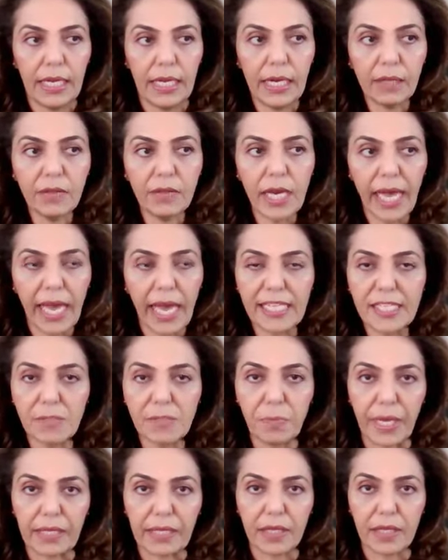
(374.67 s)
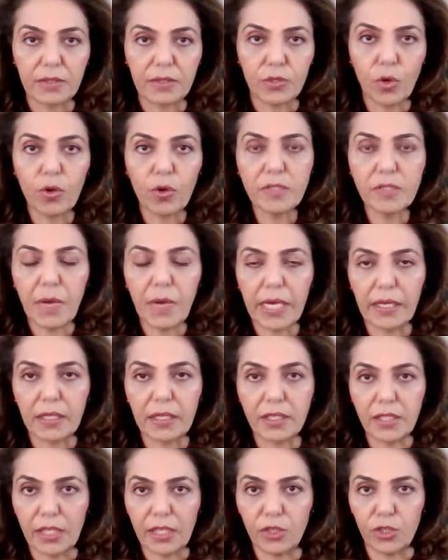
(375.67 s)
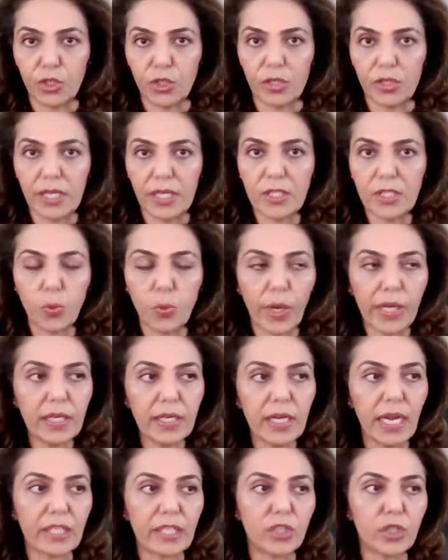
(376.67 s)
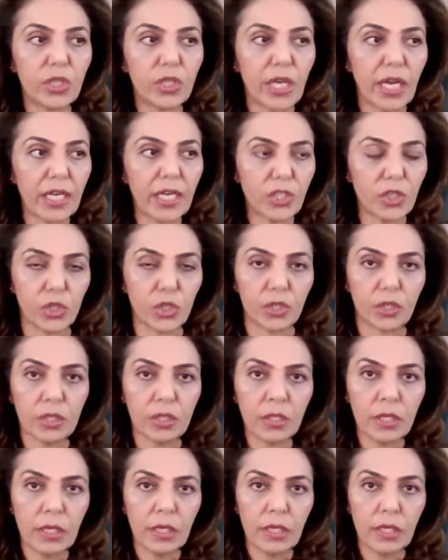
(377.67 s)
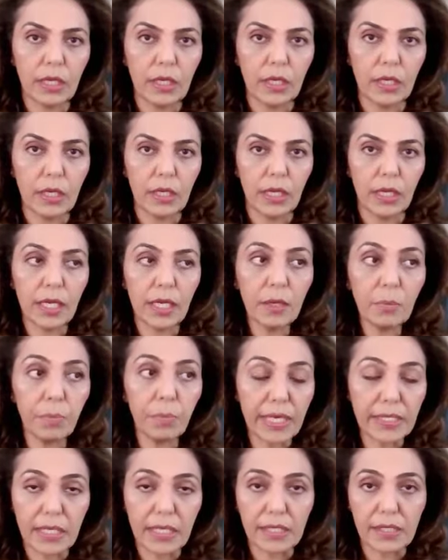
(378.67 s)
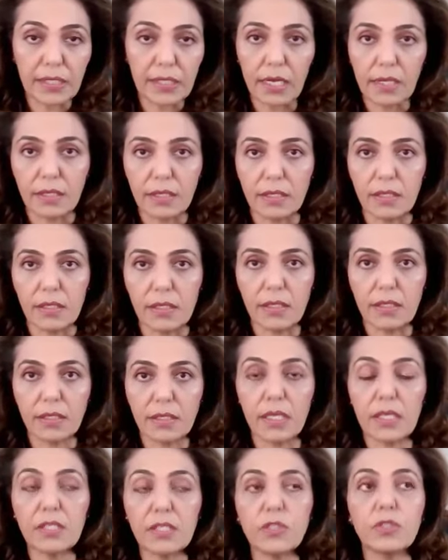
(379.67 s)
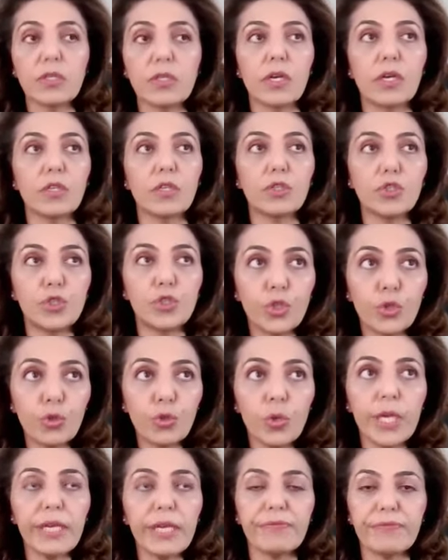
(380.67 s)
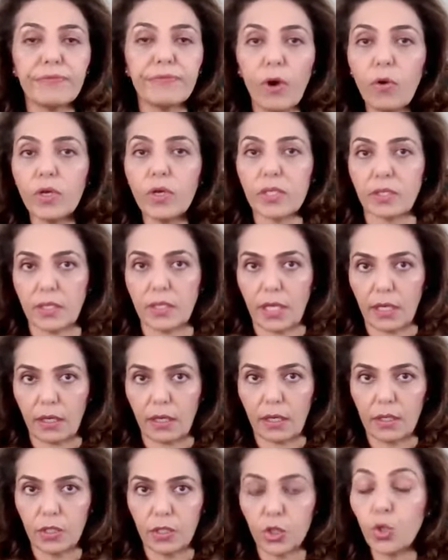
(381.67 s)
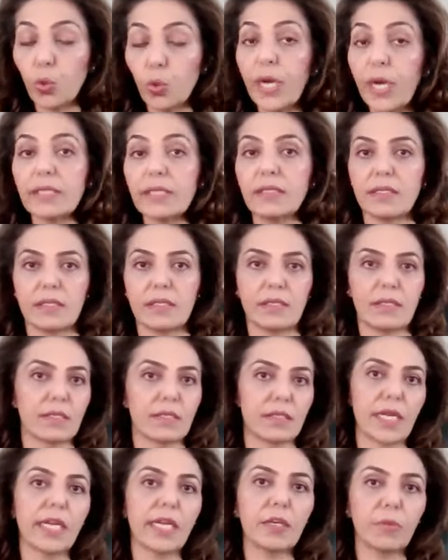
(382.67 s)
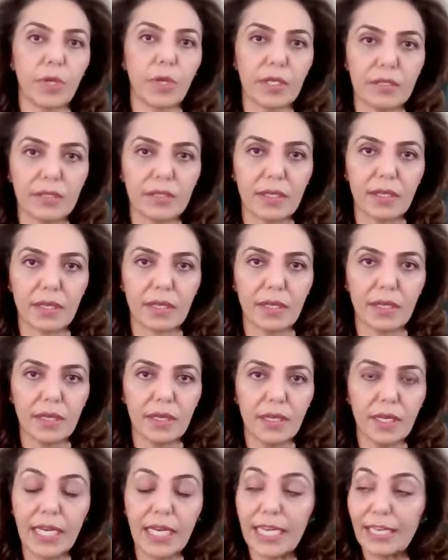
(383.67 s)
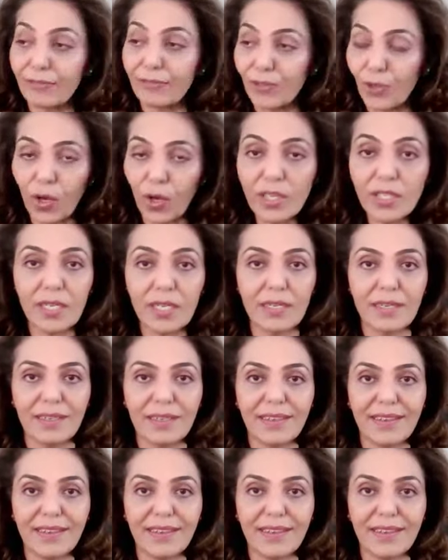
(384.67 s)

Another aspect that draws my attention is whether education in basic sciences is truly focusing towards sustainability. If not,